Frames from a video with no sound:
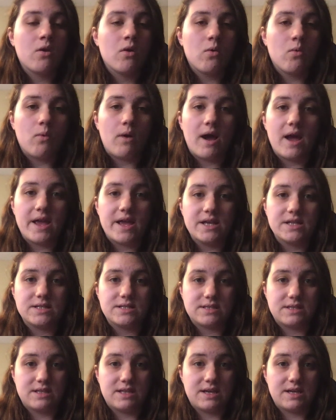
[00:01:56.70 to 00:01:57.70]
why
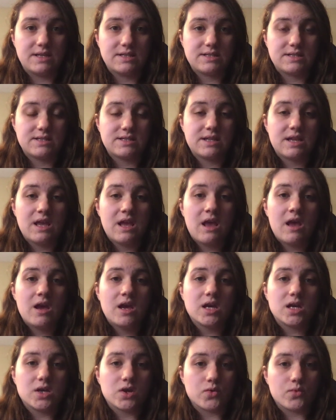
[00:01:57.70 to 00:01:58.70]
is this
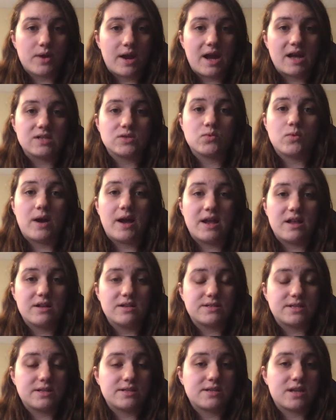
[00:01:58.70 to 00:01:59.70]
correct? Why
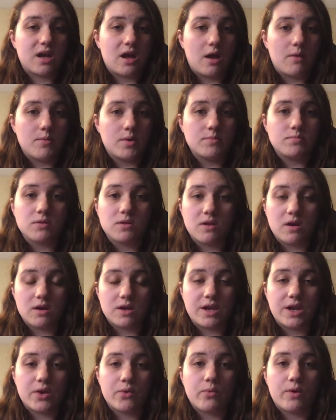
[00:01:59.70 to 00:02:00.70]
does this comma
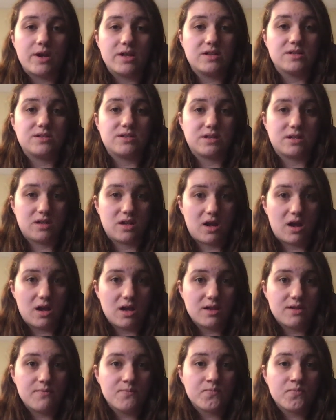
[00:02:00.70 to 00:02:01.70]
belong here? Why does it
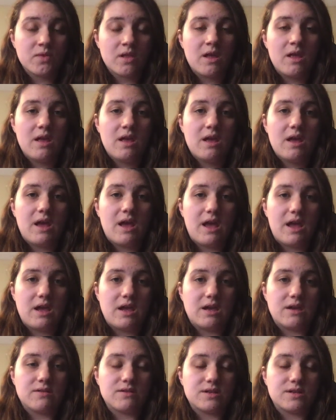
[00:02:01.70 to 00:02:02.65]
not? And